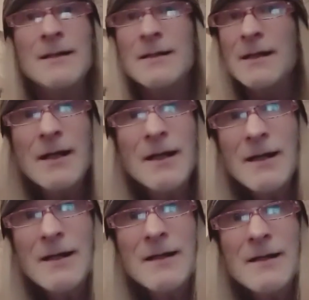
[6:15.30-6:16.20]

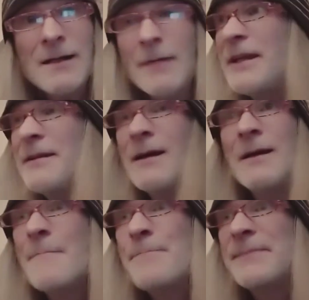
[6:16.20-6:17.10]
I mean,
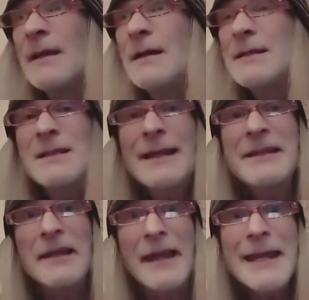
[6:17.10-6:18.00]
it's like
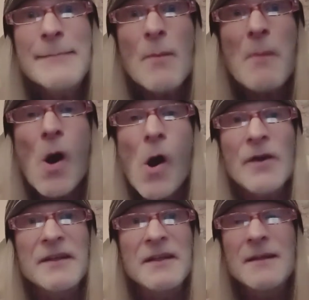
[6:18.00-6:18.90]
the Labour
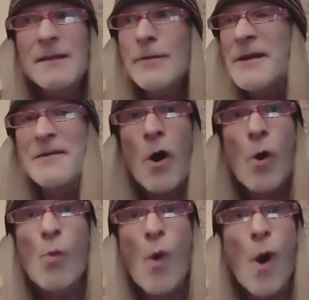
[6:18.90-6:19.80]
Party. They're in
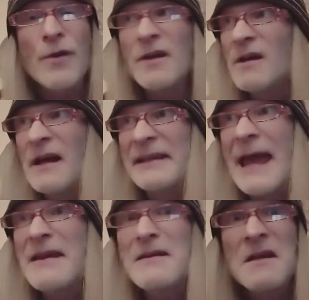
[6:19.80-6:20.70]
hot water
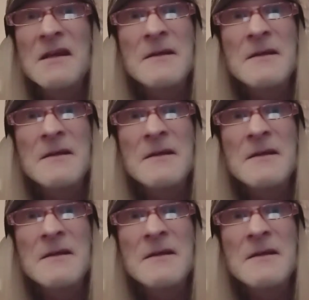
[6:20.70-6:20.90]
again.